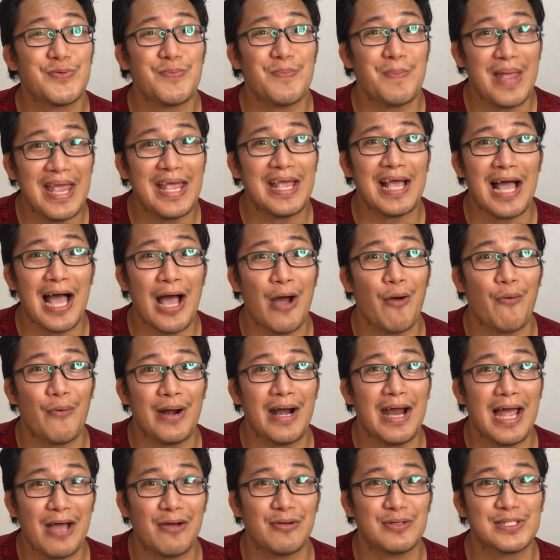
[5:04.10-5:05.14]
to make our
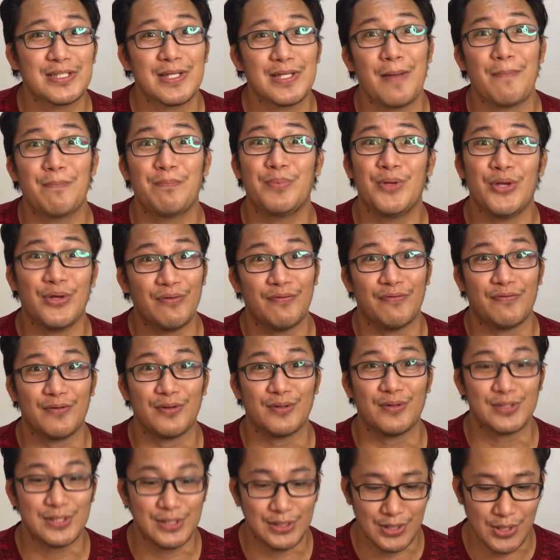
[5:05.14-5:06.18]
house
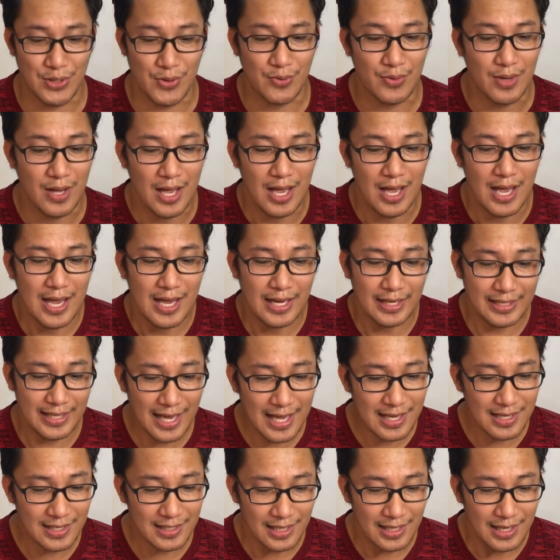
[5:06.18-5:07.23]
beautiful. So
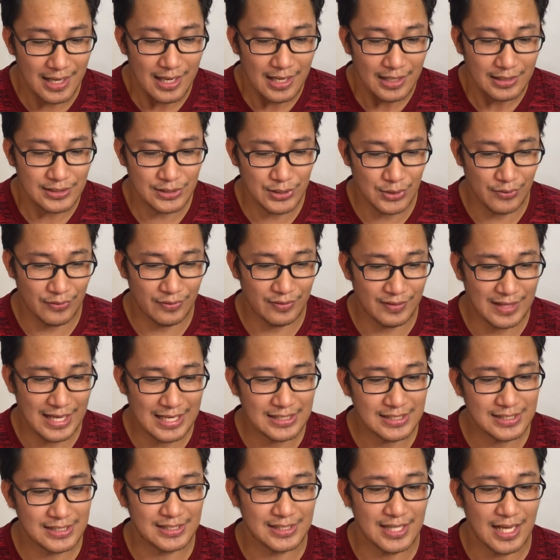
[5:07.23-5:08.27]
yeah, so
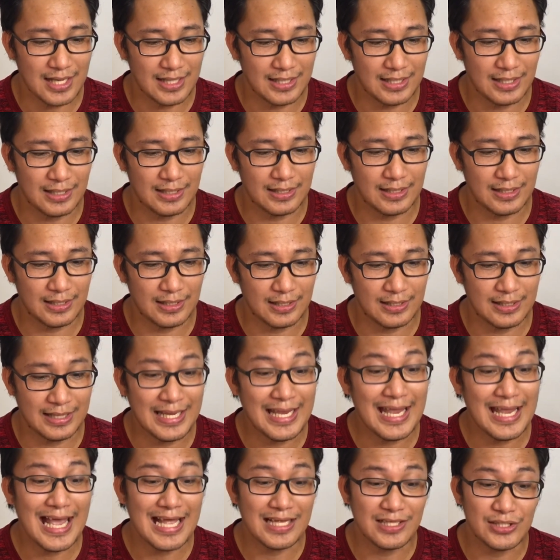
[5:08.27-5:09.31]
that's
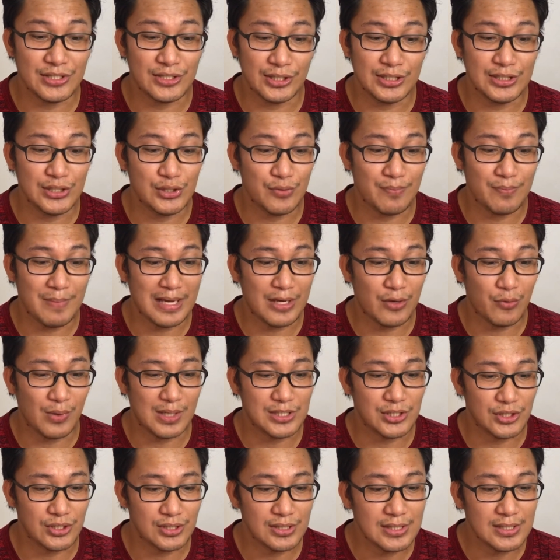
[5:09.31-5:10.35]
the answer to my
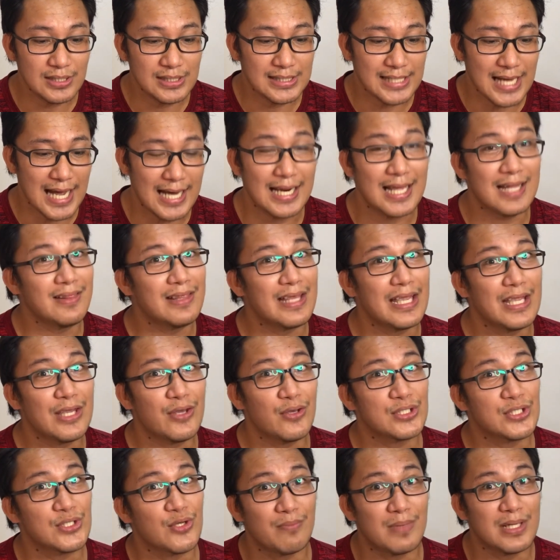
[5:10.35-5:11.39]
question, Sarah. Thank
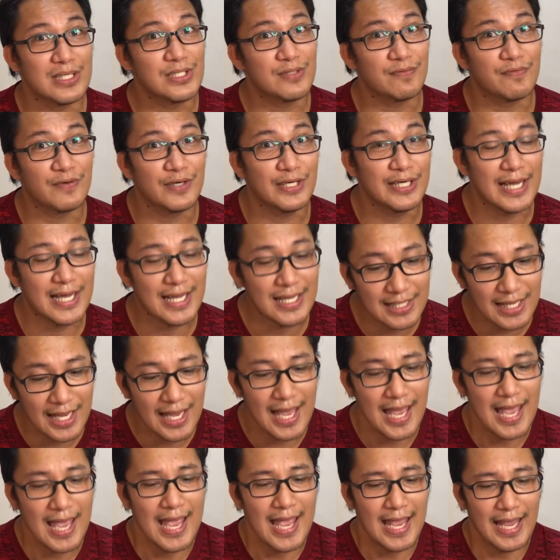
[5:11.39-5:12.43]
you so much for that.
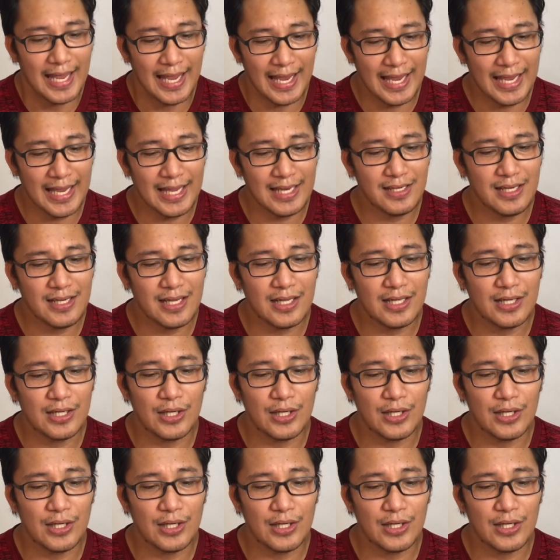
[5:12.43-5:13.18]
And